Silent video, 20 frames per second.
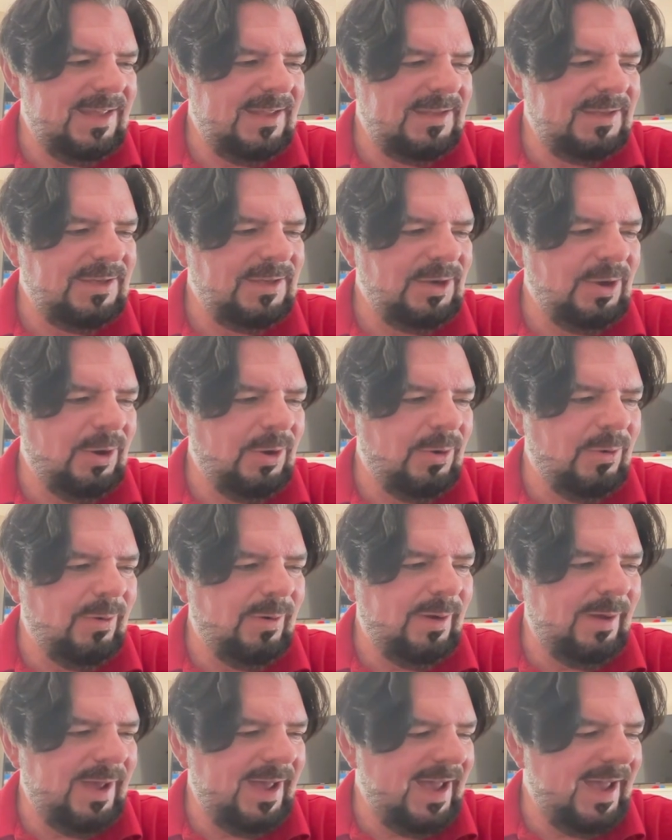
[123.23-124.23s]

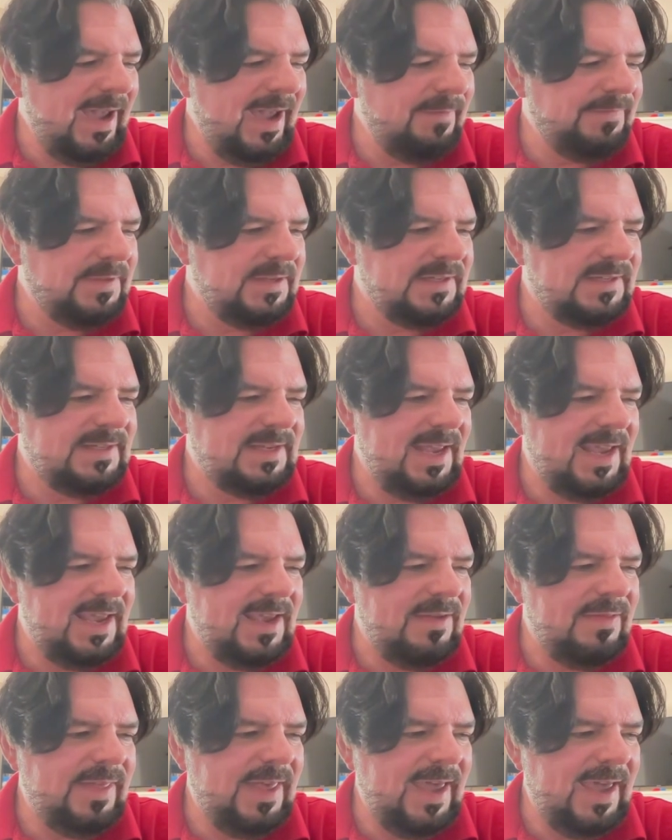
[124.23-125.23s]
I have to
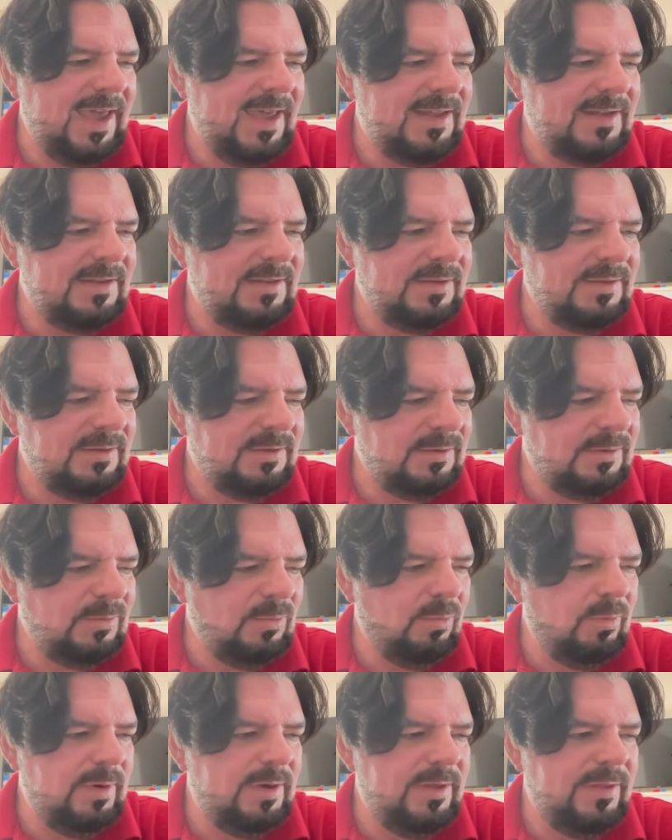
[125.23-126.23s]
say that
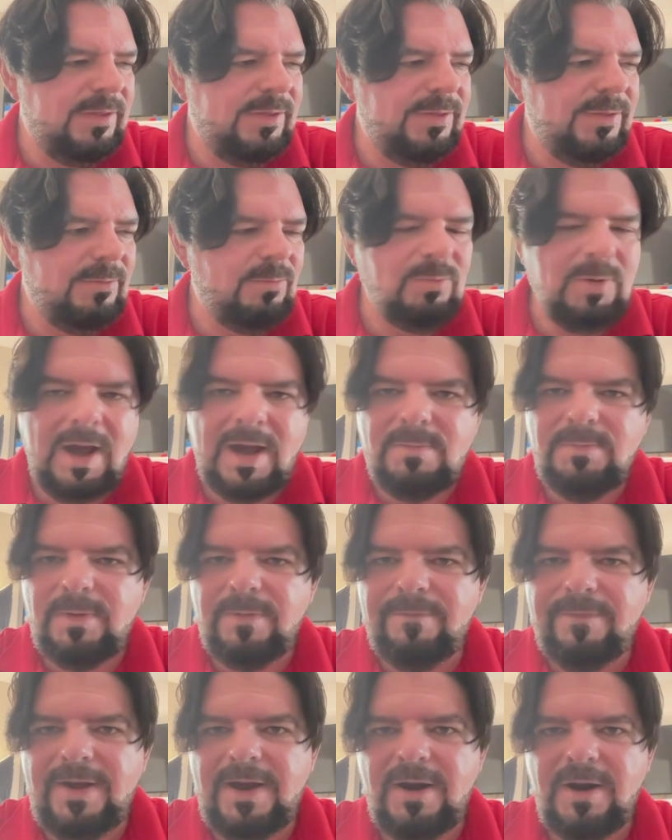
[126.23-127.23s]
with Ron
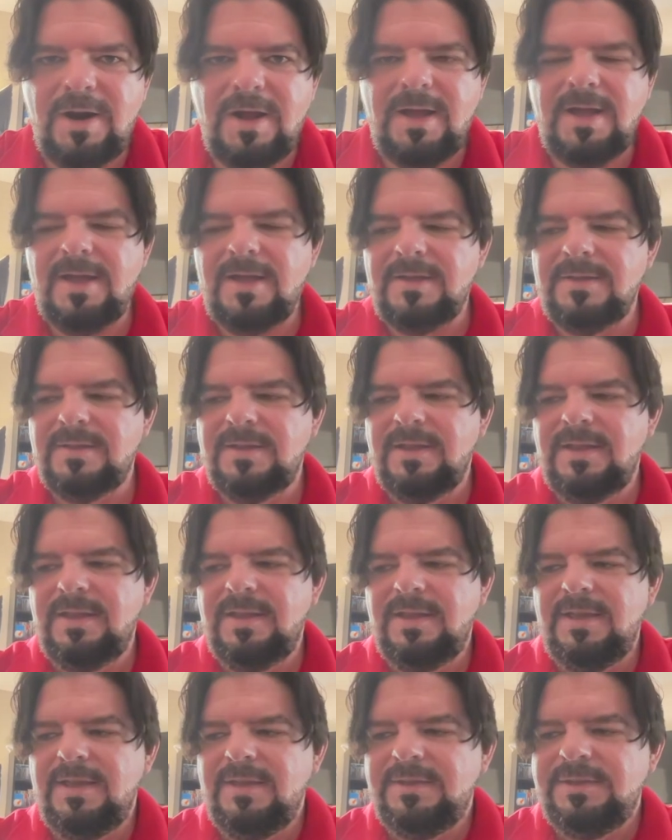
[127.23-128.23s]
Rivera
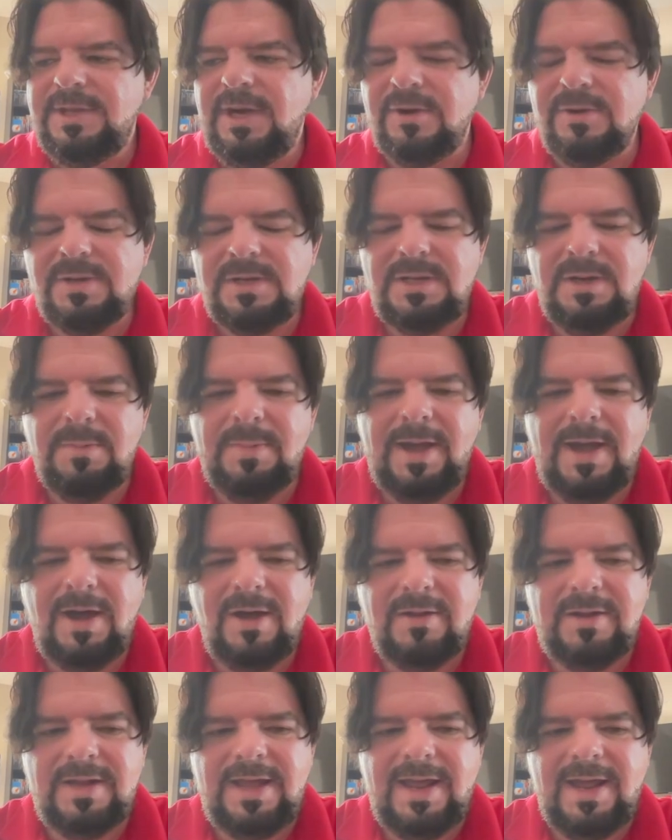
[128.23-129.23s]
talking
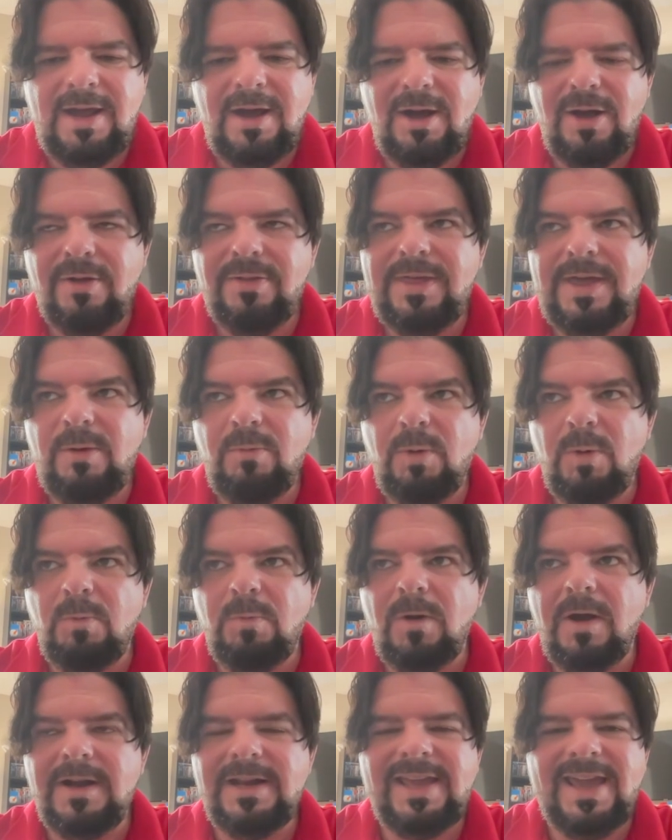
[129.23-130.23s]
about how that we're
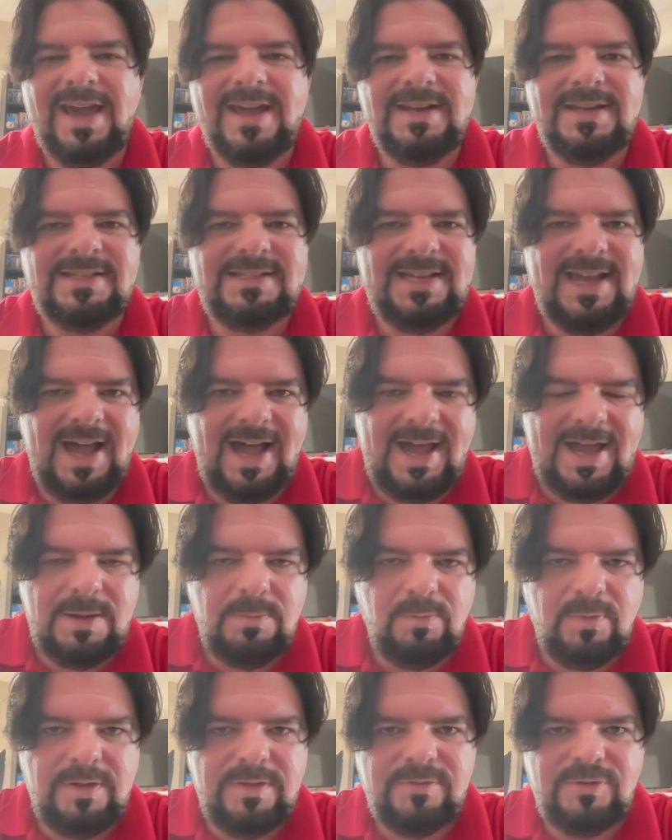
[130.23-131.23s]
running out of
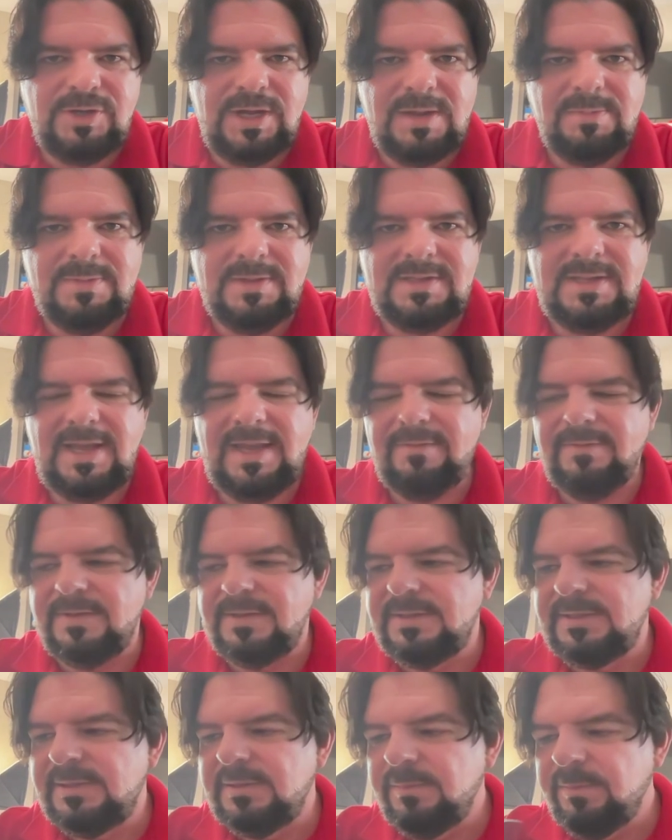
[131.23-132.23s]
time with Jamin
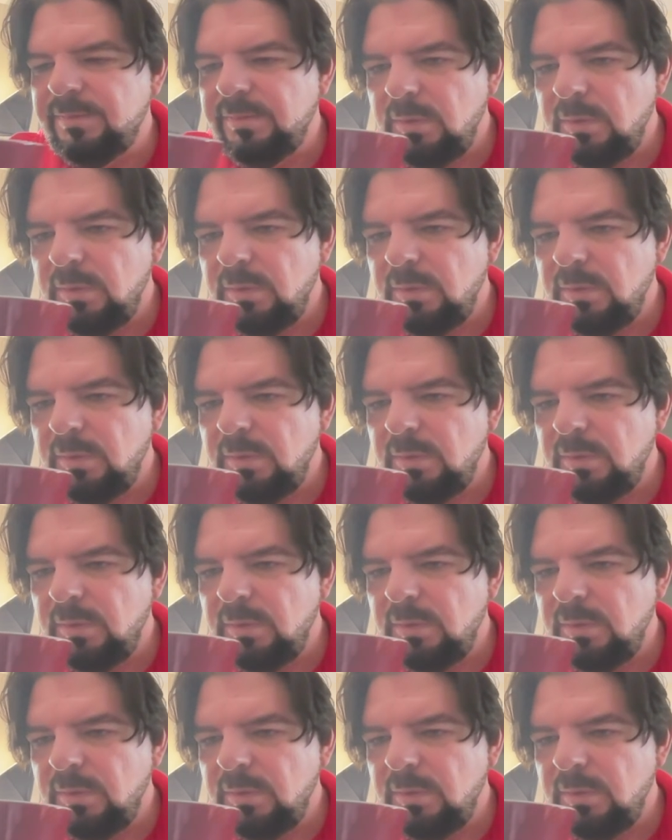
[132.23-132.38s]
Davis.